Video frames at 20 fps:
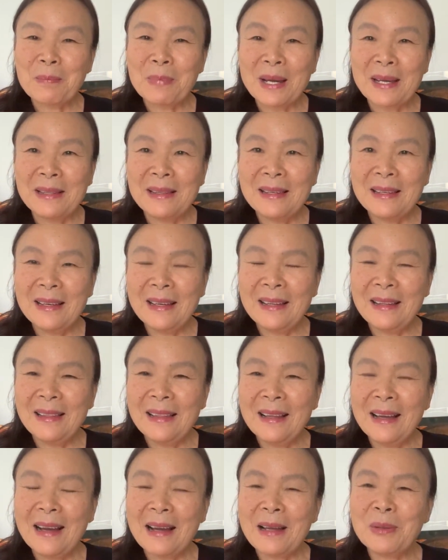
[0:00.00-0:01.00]
By
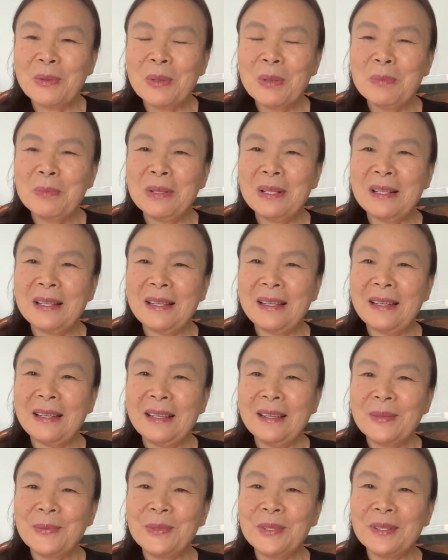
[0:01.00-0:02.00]
then, I
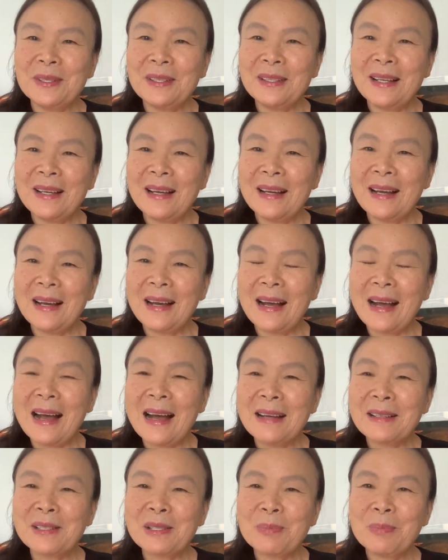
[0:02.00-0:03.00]
normally would
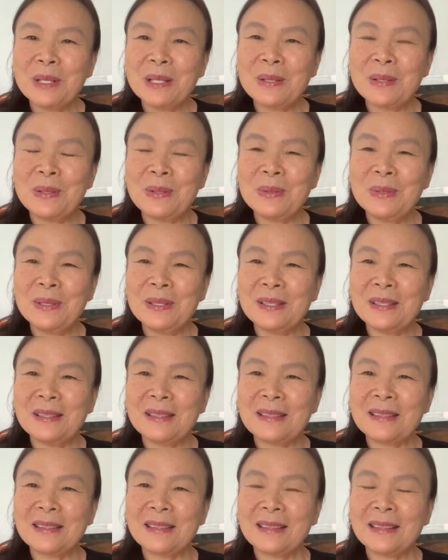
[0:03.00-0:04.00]
ask my
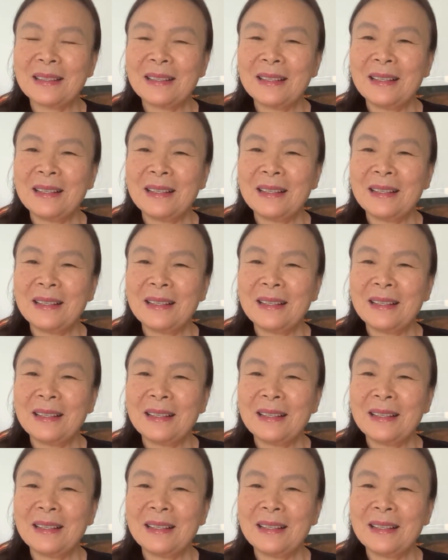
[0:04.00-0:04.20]
students,